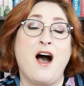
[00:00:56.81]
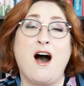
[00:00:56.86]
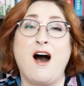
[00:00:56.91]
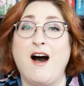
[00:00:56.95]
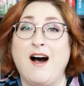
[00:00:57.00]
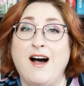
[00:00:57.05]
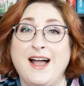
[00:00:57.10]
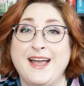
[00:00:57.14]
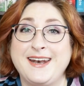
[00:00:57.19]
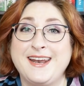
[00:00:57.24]

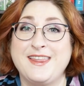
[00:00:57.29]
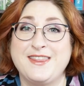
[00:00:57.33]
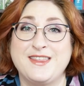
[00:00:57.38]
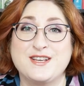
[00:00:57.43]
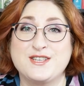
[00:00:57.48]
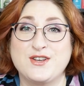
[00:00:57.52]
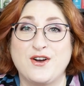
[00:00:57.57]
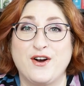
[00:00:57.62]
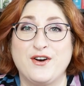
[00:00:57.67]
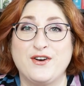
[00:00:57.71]
on
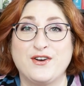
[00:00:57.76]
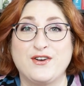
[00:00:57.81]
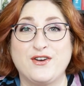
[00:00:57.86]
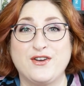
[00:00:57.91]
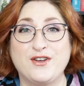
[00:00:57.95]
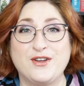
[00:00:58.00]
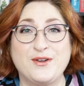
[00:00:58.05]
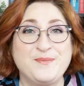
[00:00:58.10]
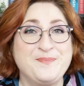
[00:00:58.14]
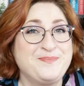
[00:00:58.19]
this
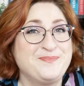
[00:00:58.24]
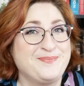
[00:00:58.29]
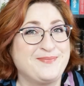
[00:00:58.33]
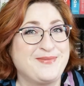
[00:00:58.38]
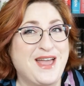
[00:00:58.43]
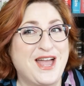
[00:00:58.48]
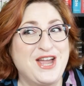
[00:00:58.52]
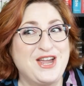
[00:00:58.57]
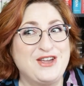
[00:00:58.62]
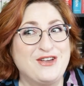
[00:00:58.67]
article,
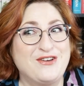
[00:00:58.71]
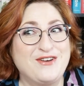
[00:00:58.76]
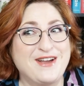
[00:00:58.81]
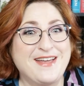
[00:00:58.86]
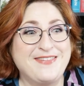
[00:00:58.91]
you'll